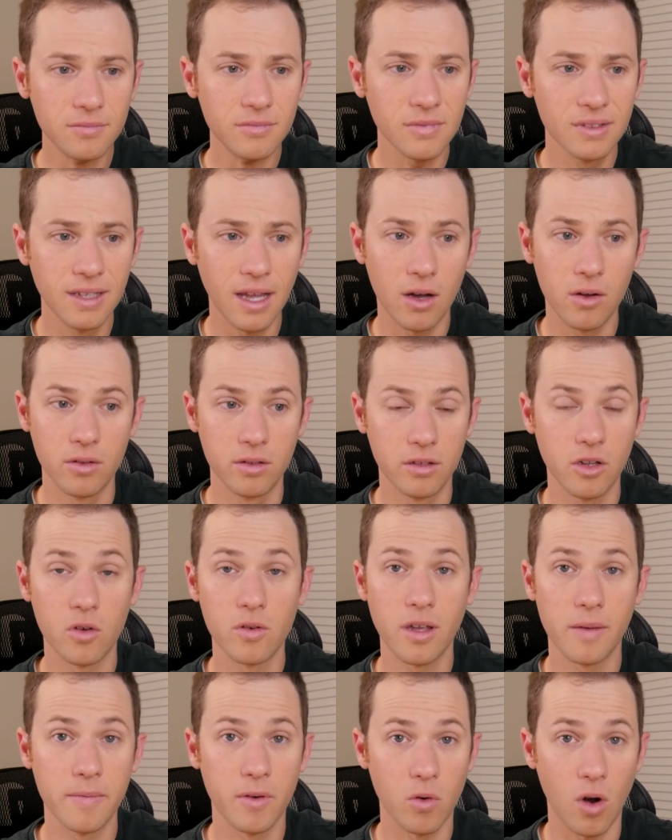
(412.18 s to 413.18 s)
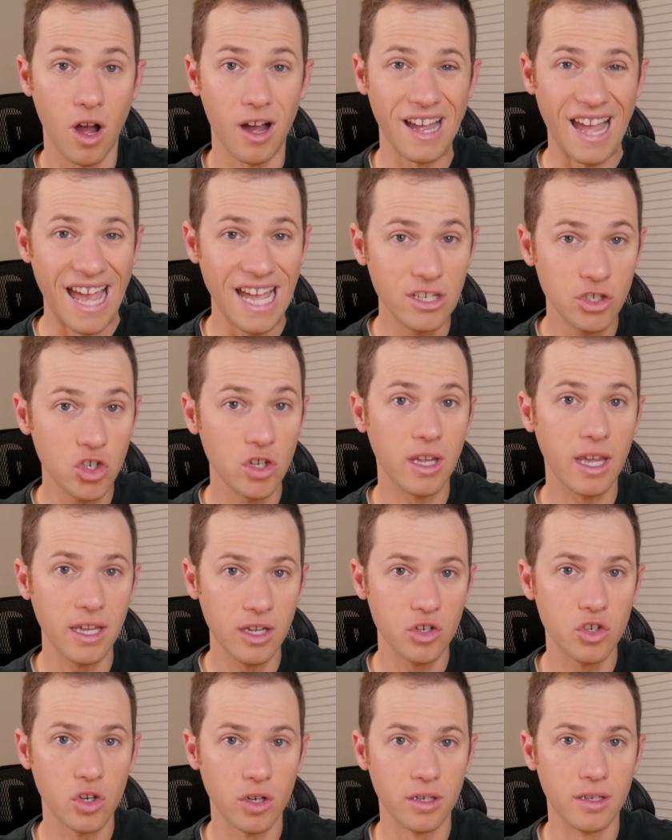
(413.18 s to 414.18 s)
Now, don't get me wrong,
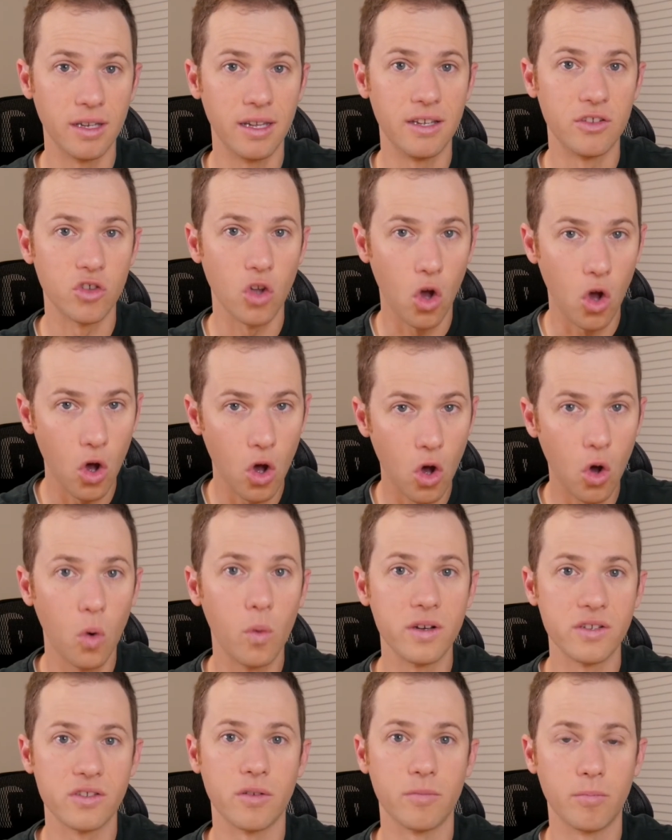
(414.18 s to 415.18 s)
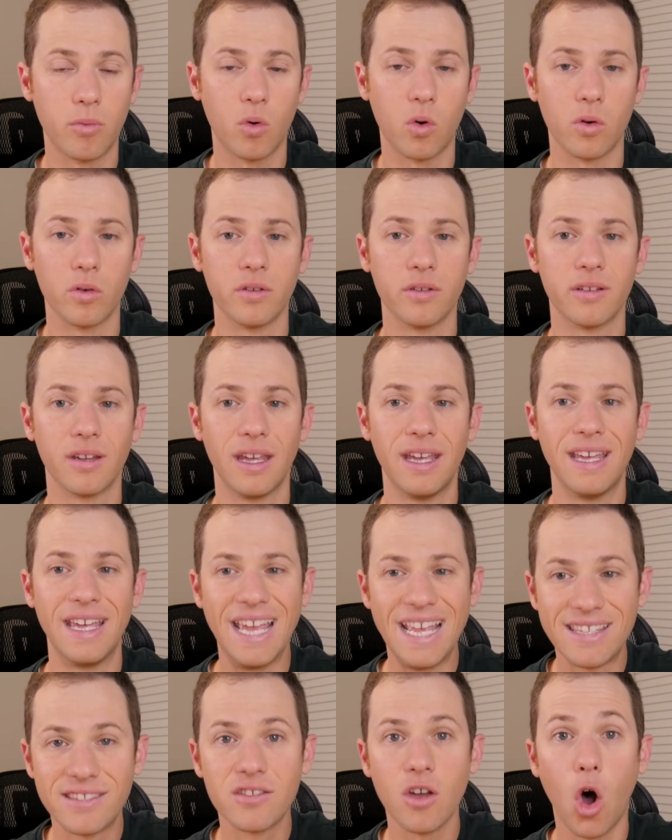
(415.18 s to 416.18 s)
education is always important.
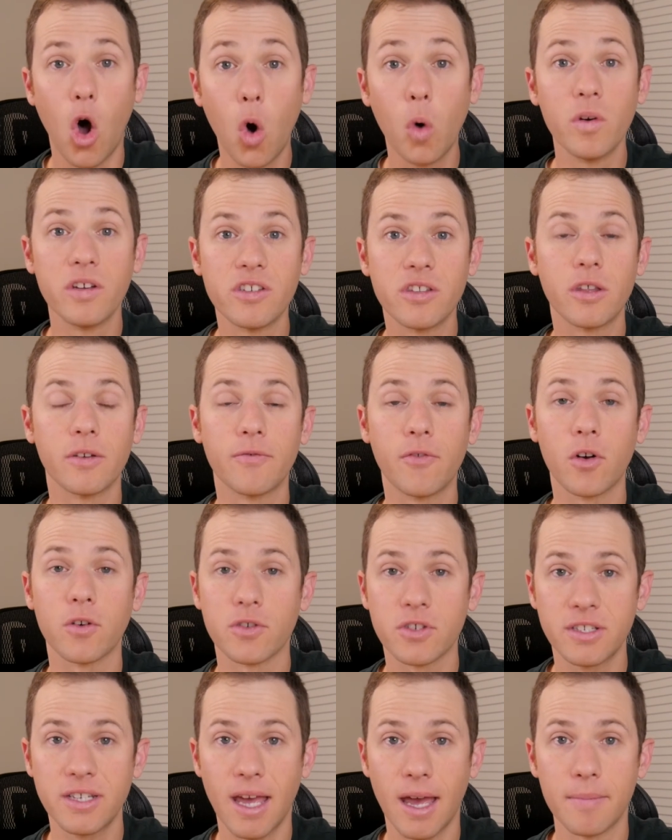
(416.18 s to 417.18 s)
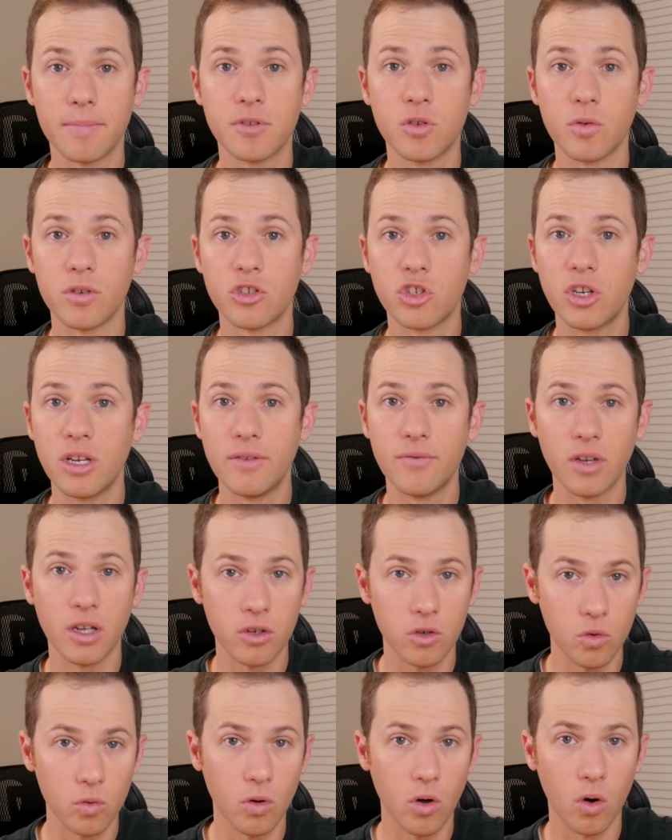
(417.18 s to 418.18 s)
It's always the first step to achieving
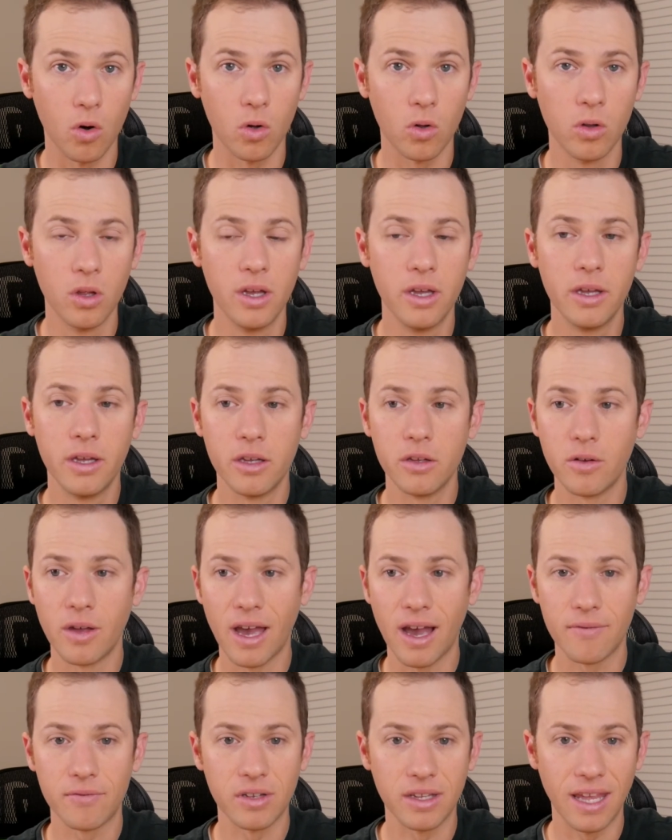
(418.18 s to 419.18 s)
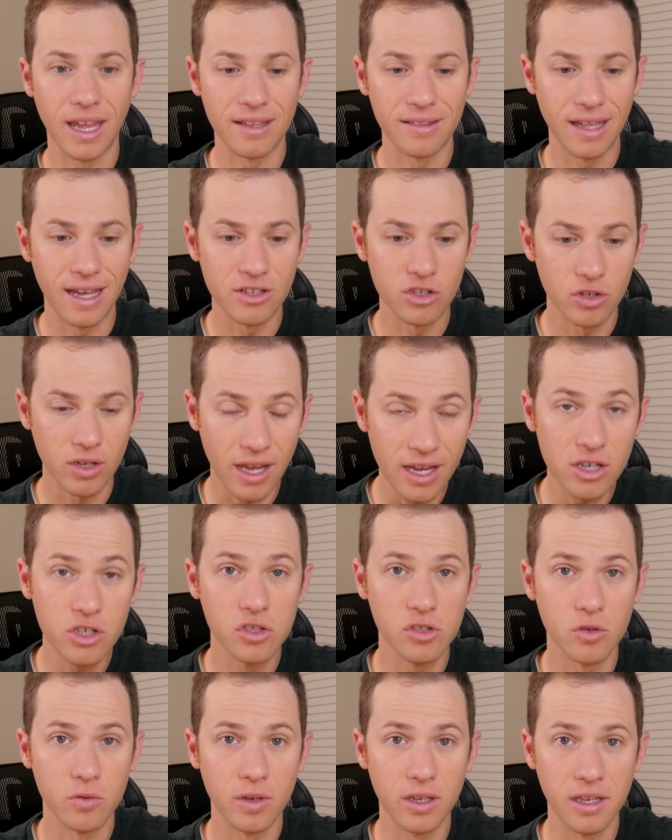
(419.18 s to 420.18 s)
a new goal. You have to gain the
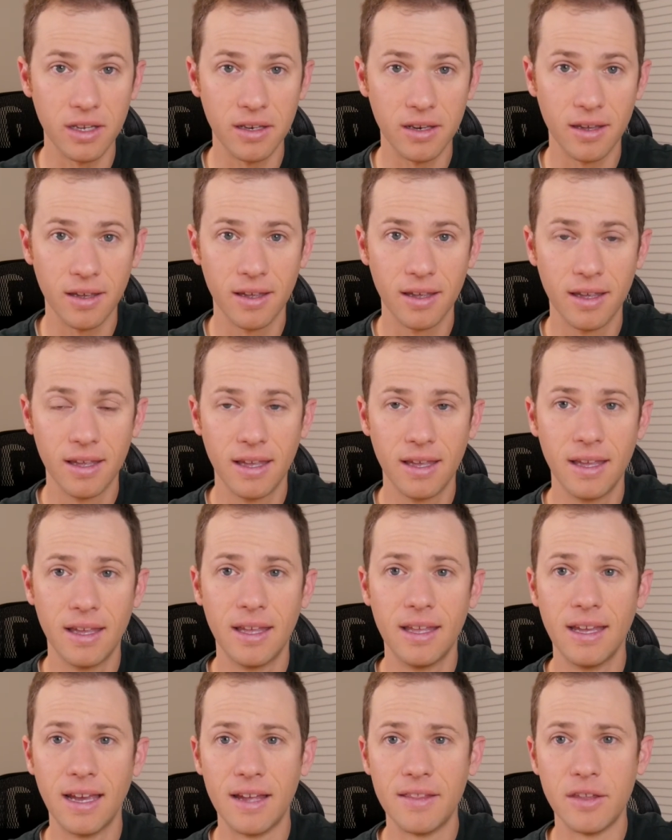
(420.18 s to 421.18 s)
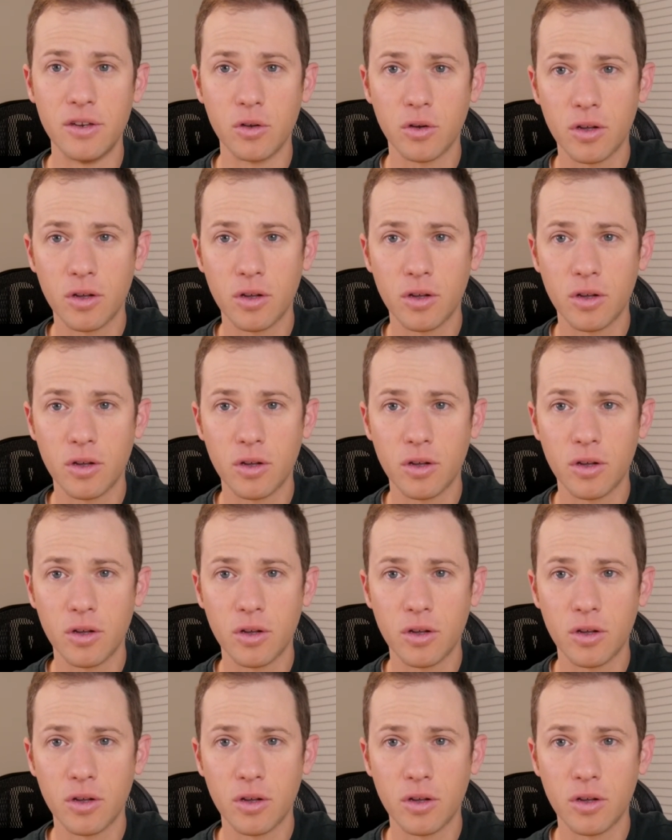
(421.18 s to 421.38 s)
education you need, and then you